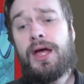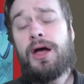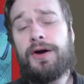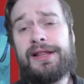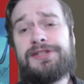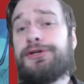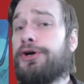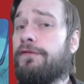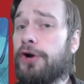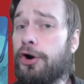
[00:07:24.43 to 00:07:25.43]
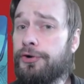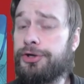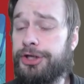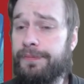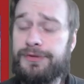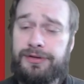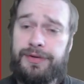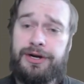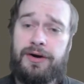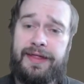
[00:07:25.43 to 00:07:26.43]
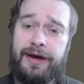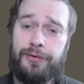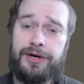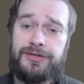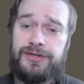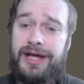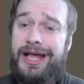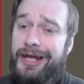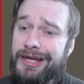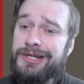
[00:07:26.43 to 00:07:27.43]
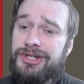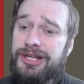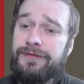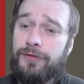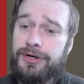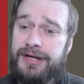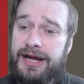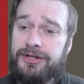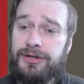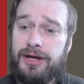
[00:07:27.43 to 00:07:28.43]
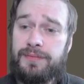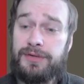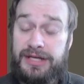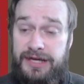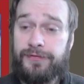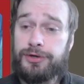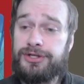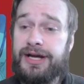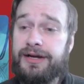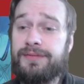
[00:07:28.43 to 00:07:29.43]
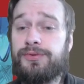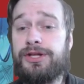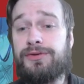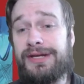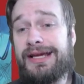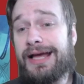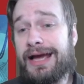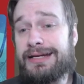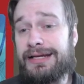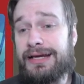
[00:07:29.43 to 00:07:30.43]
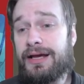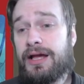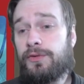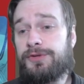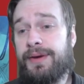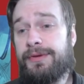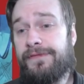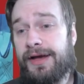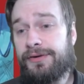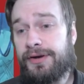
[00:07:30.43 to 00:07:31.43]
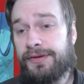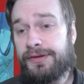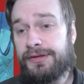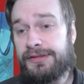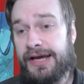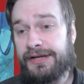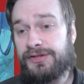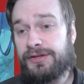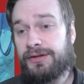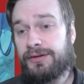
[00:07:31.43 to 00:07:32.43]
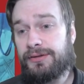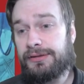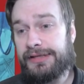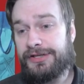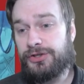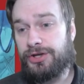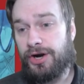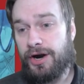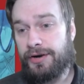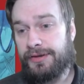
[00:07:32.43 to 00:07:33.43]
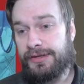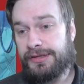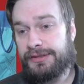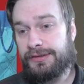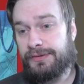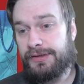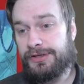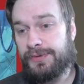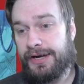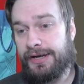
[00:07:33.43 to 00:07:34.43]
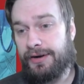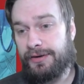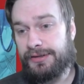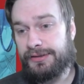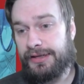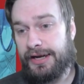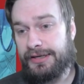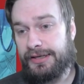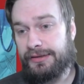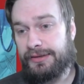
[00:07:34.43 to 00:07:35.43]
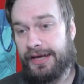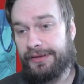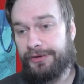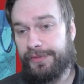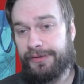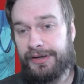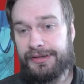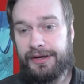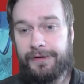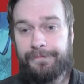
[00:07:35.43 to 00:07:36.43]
Okay, let's look over ownership so that we know how that works. Each Keyforge deck comes with a unique ID, which may be found on the deck's list card. This right here is the ID. That little bit right there.